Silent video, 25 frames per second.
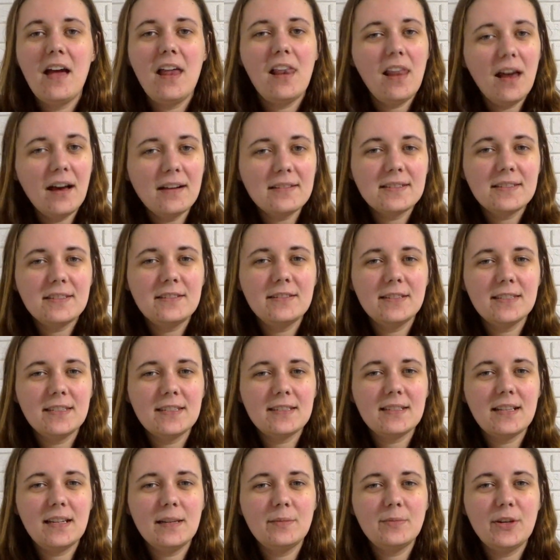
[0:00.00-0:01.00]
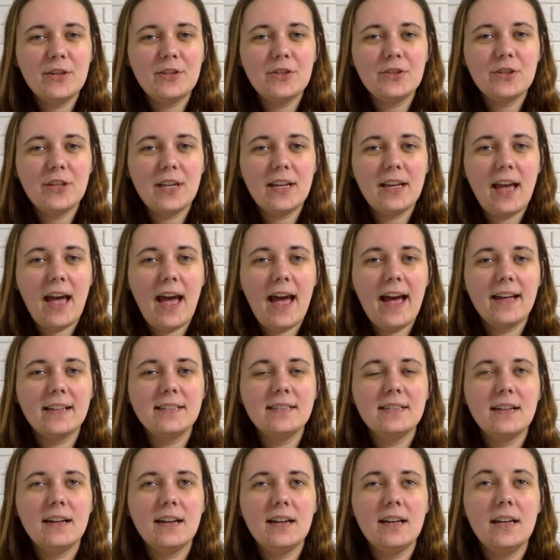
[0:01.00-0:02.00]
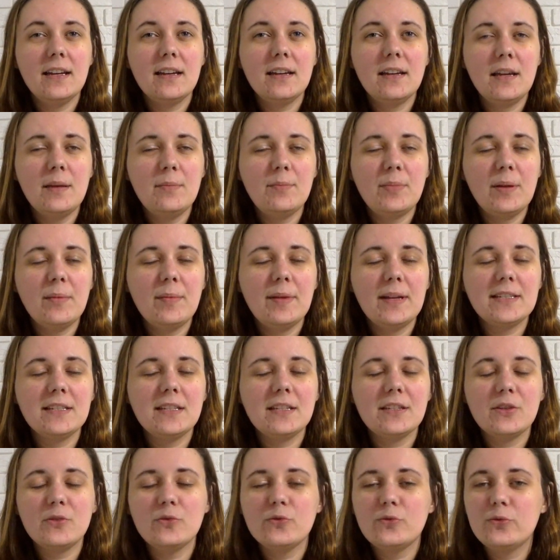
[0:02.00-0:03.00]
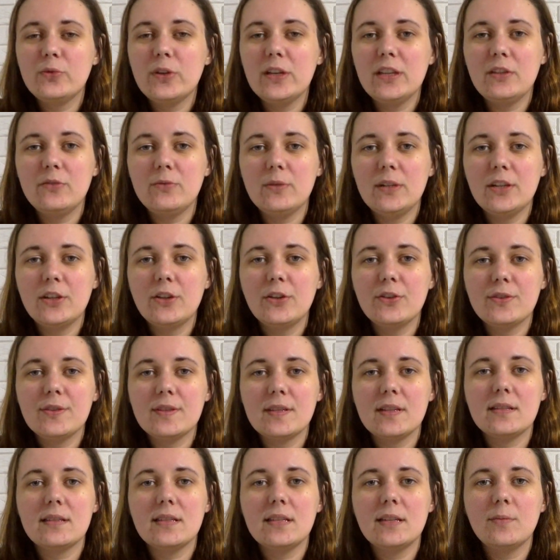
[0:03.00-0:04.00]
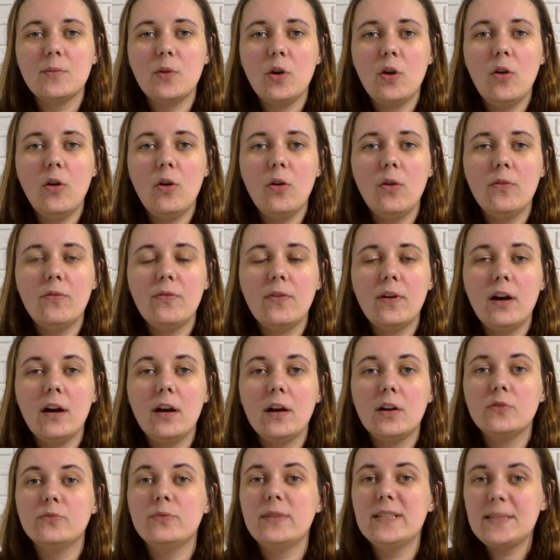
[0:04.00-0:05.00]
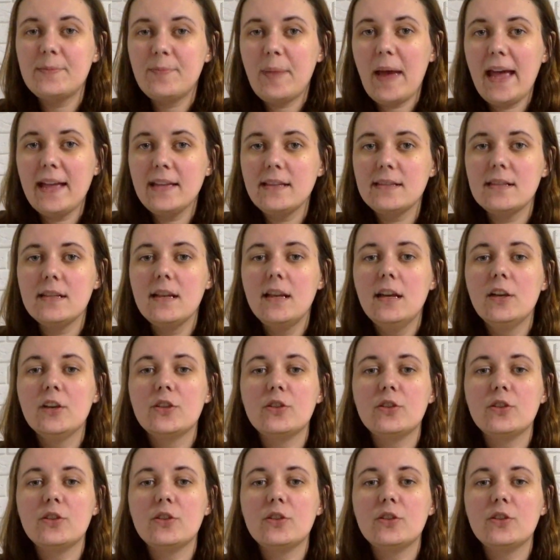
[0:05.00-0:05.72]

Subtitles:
Last year at the celebration they had implemented a really good system of wristbands.